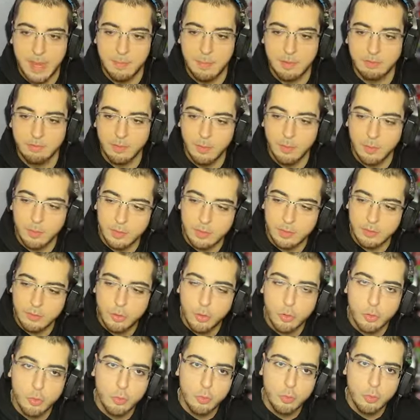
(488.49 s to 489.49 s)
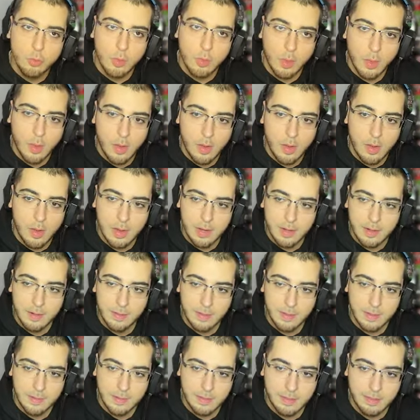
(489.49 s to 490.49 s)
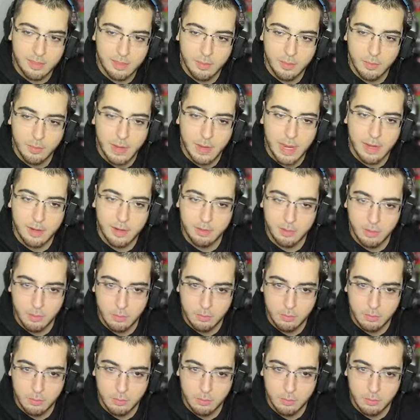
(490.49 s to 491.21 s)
Damn, I reloaded too long. That's so ass.